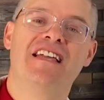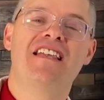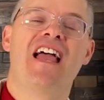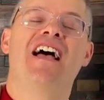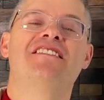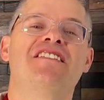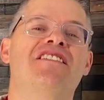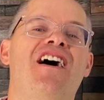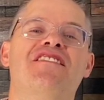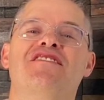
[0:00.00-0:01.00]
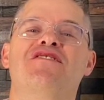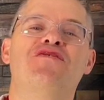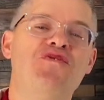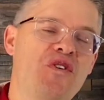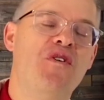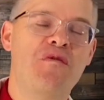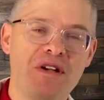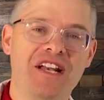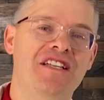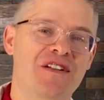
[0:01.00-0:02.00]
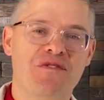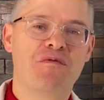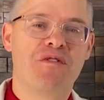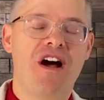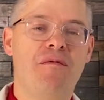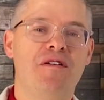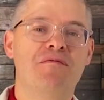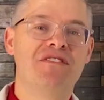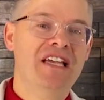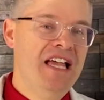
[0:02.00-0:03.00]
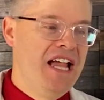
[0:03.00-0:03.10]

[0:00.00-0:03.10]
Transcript: And acid causes so many different problems.